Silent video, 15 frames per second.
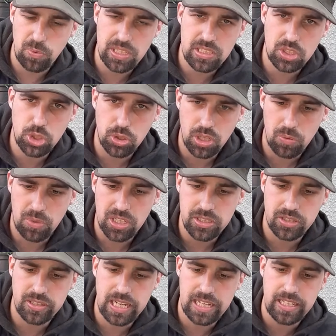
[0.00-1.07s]
with the sugar
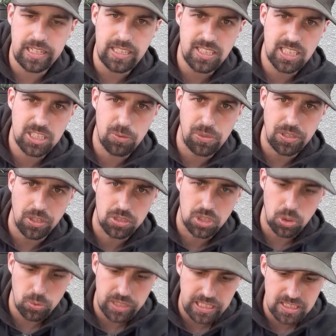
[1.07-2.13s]
water and the insects will not
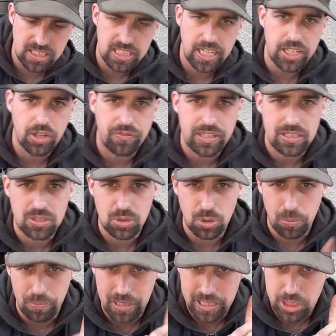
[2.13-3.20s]
go inside of it.
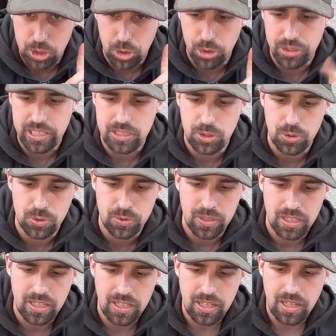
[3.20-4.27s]
So make sure that
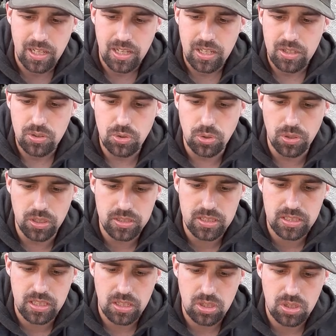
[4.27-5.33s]
you do not,
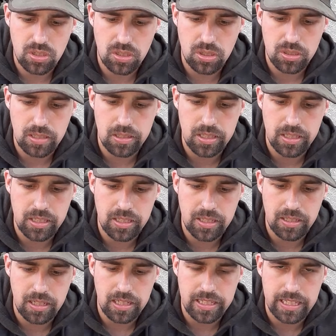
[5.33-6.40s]
not
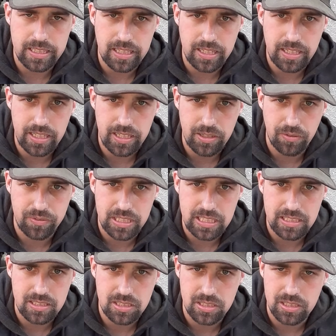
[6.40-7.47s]
uh, get any of
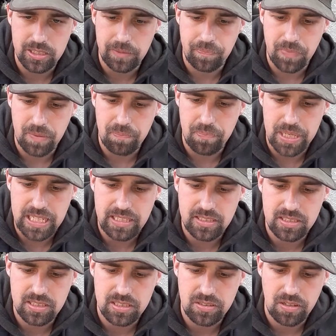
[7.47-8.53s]
these uh,
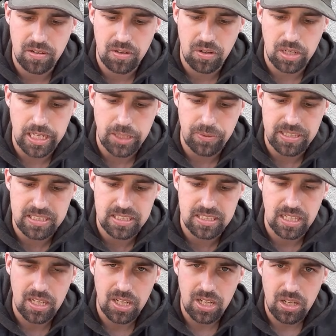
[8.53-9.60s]
bait
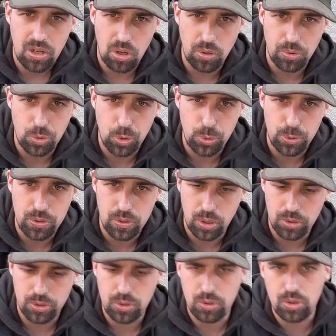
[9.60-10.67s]
liquids onto
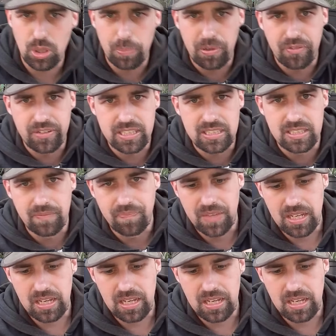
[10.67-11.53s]
on top of it.